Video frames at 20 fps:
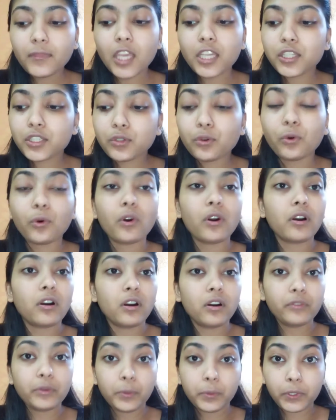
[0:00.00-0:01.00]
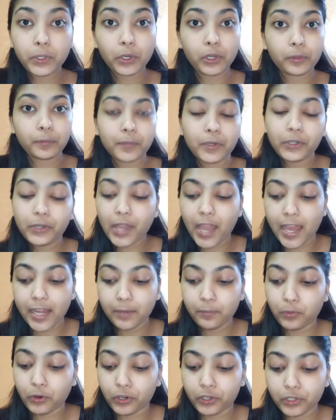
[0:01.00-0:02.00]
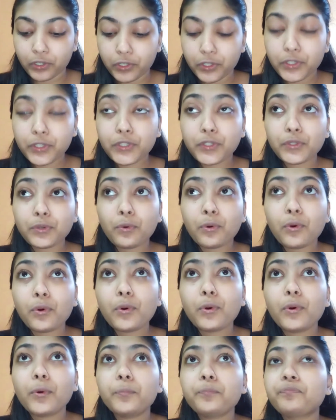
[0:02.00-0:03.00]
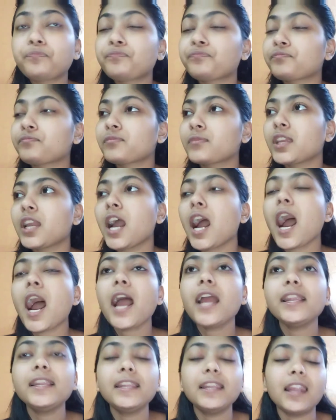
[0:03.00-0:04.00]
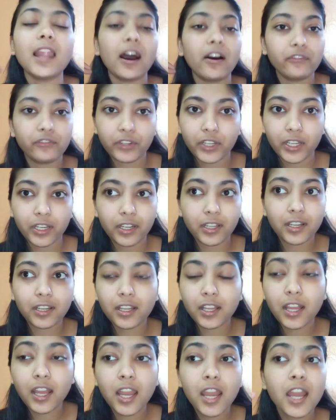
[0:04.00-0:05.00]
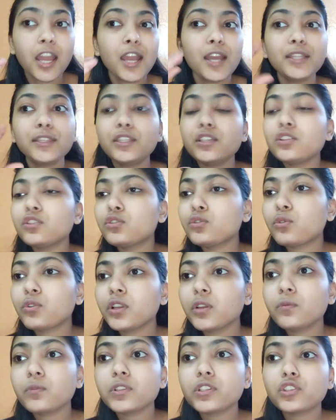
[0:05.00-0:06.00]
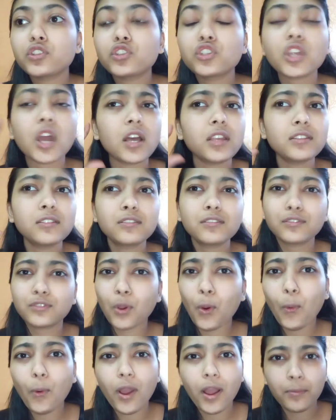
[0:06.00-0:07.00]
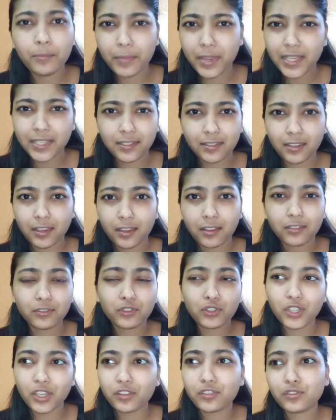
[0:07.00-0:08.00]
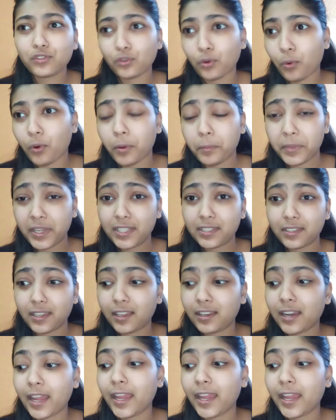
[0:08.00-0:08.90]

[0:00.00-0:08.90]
So we were talking about Harry Potter. So I loved it. The story was just so amazing. Just so amazing.